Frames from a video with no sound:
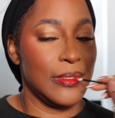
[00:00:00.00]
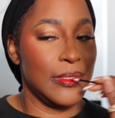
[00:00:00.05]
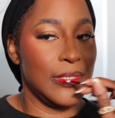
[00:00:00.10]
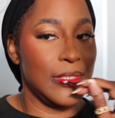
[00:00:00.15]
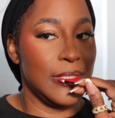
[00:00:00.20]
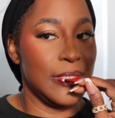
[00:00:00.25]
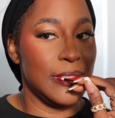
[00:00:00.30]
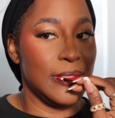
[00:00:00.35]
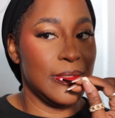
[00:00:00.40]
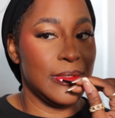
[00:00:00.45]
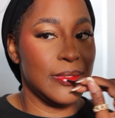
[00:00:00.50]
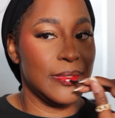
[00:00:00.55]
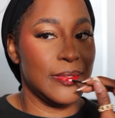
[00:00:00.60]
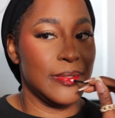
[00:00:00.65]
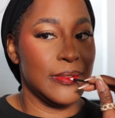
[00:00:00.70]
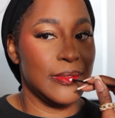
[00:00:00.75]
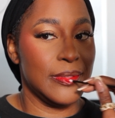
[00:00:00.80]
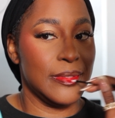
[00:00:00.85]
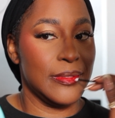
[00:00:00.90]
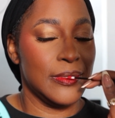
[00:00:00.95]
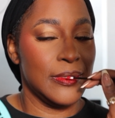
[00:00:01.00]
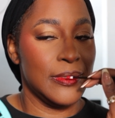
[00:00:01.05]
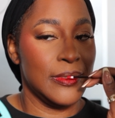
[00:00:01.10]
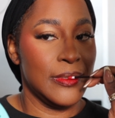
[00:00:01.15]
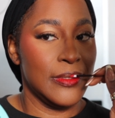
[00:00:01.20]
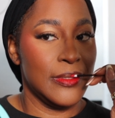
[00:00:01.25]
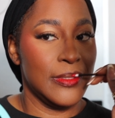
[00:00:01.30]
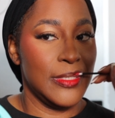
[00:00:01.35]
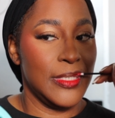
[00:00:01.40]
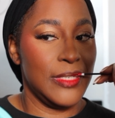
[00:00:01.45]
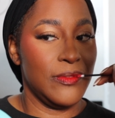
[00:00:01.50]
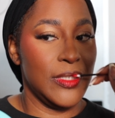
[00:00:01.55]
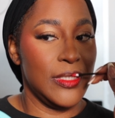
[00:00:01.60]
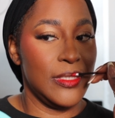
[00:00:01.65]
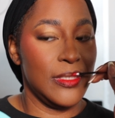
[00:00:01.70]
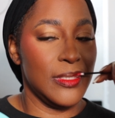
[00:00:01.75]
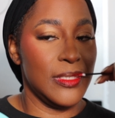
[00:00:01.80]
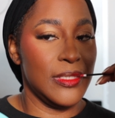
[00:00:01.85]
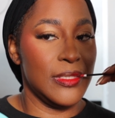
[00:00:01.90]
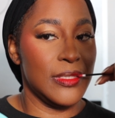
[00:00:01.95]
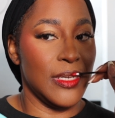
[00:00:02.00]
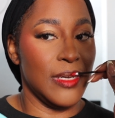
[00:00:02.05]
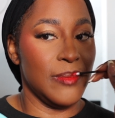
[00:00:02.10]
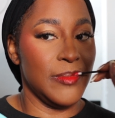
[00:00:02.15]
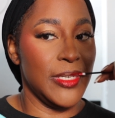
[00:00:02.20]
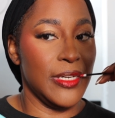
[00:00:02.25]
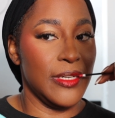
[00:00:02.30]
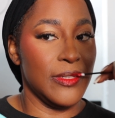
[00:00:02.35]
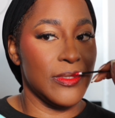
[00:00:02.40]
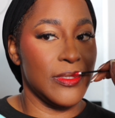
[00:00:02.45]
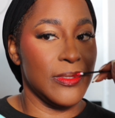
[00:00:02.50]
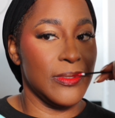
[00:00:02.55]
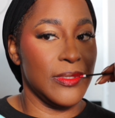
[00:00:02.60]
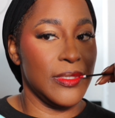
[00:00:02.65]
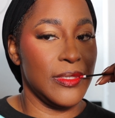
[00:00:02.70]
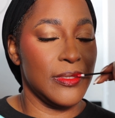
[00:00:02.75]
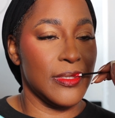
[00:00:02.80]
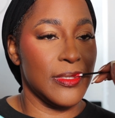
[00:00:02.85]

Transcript: account and membership since